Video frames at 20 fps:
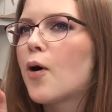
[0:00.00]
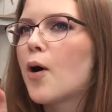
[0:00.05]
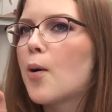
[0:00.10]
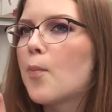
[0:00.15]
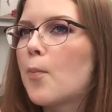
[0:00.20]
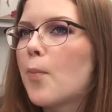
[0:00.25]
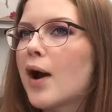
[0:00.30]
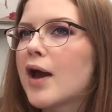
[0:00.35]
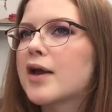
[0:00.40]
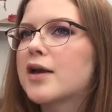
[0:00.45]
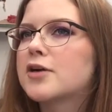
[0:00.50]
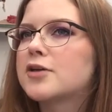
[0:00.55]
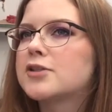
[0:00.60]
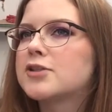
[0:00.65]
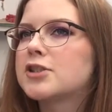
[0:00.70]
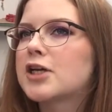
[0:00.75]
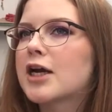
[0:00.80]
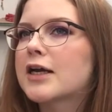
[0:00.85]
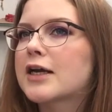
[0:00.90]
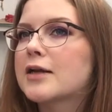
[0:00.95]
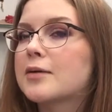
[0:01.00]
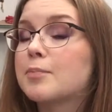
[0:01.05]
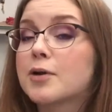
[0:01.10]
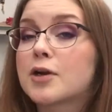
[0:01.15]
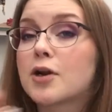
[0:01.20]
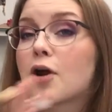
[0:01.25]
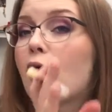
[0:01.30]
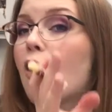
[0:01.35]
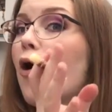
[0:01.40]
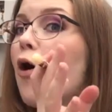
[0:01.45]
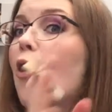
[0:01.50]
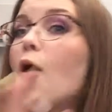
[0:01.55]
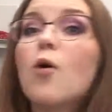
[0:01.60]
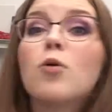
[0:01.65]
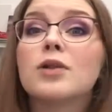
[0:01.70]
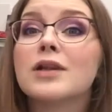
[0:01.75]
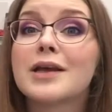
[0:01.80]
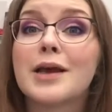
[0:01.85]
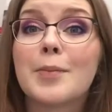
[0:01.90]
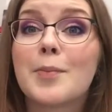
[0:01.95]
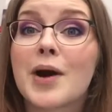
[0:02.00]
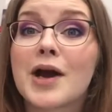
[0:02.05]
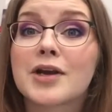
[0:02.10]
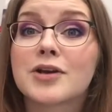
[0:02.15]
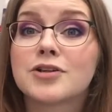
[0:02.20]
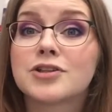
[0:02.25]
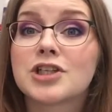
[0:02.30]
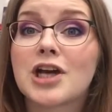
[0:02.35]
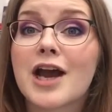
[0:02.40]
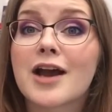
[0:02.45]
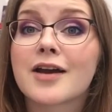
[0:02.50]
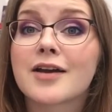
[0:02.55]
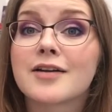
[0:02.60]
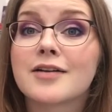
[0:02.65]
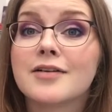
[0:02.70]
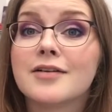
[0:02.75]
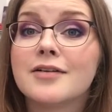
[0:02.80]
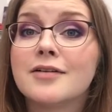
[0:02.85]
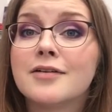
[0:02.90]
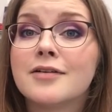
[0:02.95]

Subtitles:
a biker jacket, but only a biker jacket.